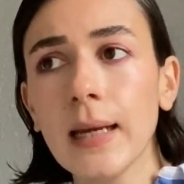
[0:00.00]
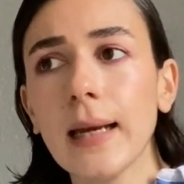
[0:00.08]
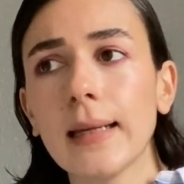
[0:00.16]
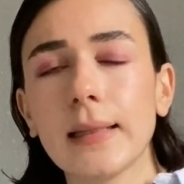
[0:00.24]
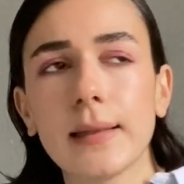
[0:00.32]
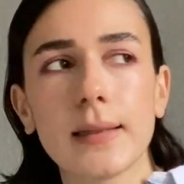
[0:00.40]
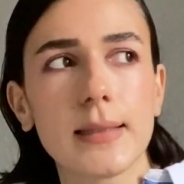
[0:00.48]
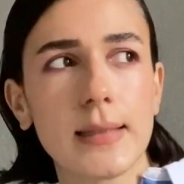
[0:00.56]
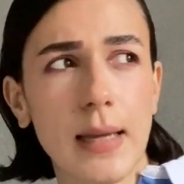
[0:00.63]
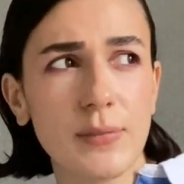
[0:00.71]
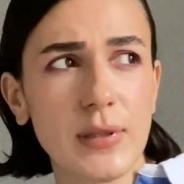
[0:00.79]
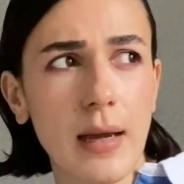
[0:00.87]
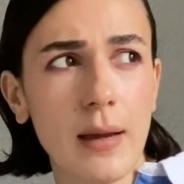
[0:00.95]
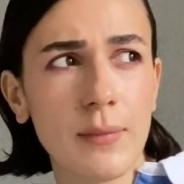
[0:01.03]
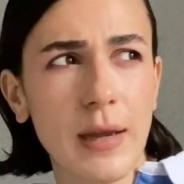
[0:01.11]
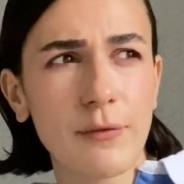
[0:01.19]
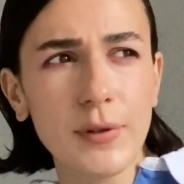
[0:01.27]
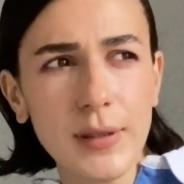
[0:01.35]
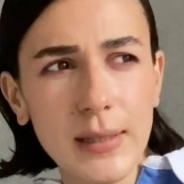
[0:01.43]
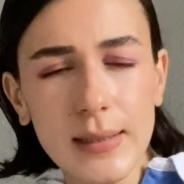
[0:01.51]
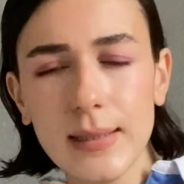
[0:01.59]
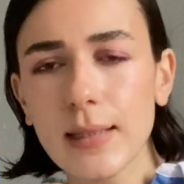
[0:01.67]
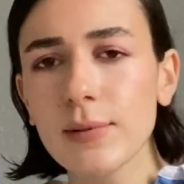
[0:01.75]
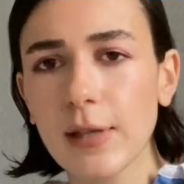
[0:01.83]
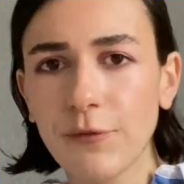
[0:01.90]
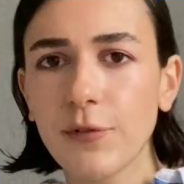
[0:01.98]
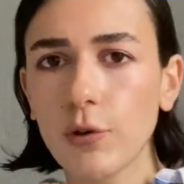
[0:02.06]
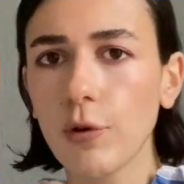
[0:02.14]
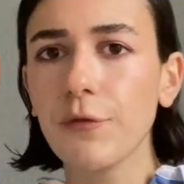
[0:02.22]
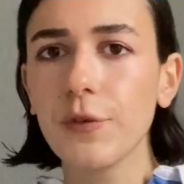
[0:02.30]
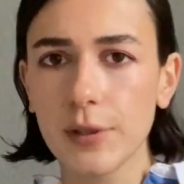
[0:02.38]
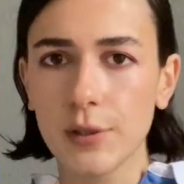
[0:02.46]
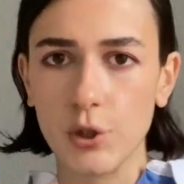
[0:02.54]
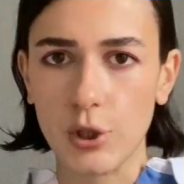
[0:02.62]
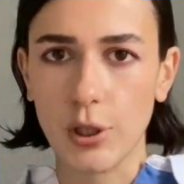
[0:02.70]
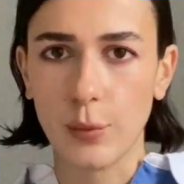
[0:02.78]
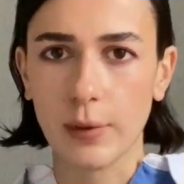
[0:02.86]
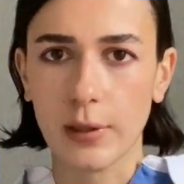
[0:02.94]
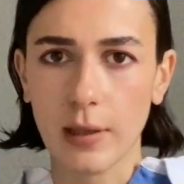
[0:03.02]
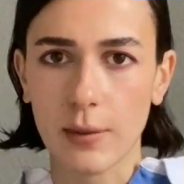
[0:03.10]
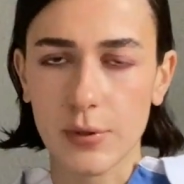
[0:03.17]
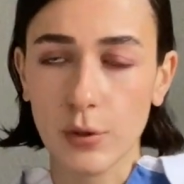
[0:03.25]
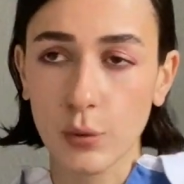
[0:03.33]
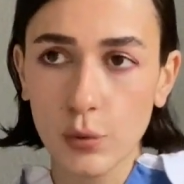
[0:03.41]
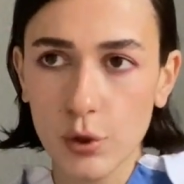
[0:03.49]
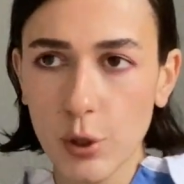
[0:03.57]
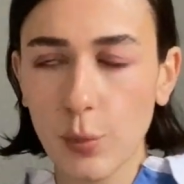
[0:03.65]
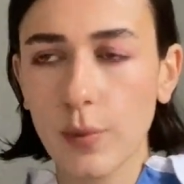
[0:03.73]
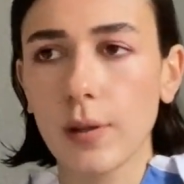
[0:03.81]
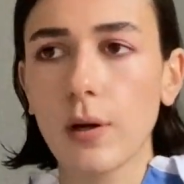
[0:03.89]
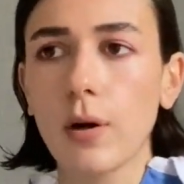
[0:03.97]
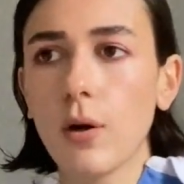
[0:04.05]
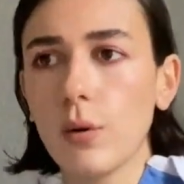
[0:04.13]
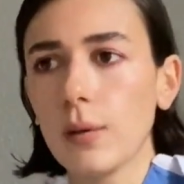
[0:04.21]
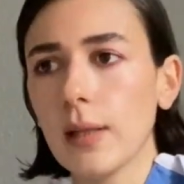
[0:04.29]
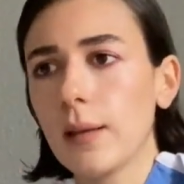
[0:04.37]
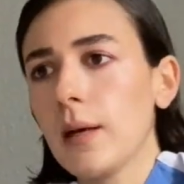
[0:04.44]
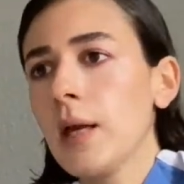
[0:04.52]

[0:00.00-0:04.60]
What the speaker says: And at the same time, everything seems like very vintagey when it comes to Gucci, with the whole,